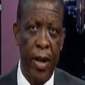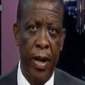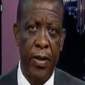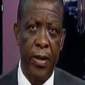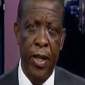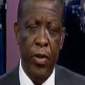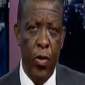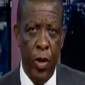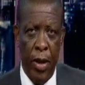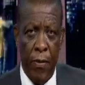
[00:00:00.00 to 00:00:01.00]
Let's
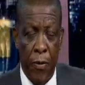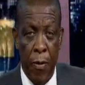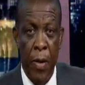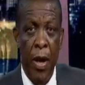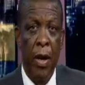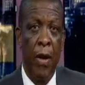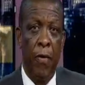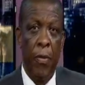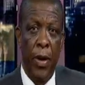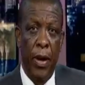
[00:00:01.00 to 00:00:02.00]
look at it from
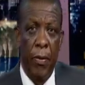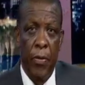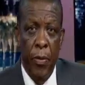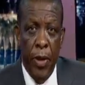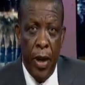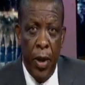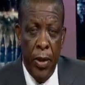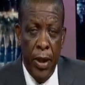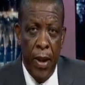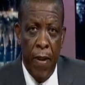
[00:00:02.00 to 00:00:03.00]
the
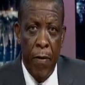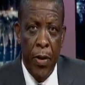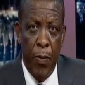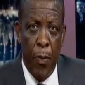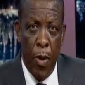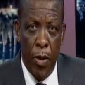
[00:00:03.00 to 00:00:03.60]
Gauteng government's point